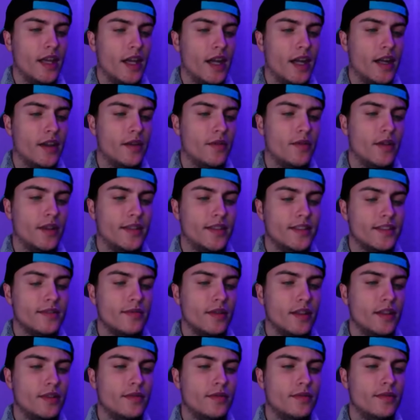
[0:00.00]
and what this
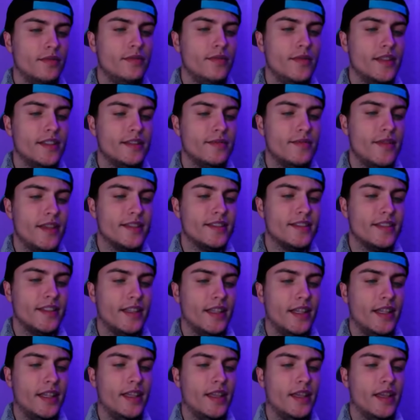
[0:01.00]
will do is
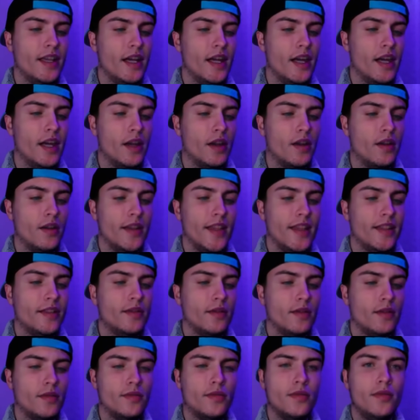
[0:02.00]
basically uh, connect
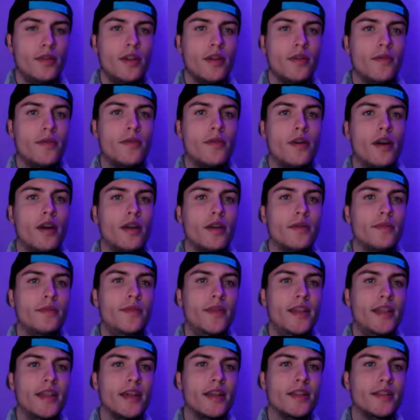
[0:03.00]
to your phone
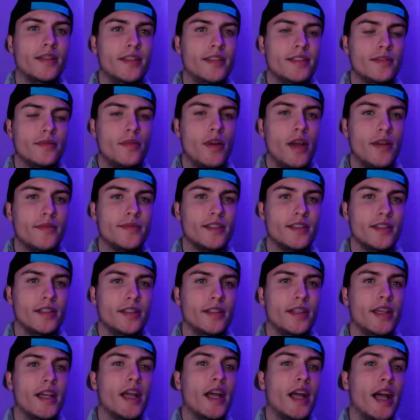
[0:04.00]
via this
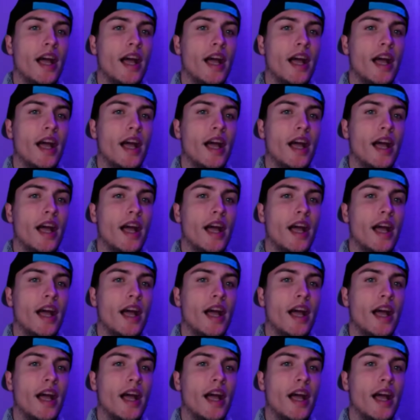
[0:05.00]
website,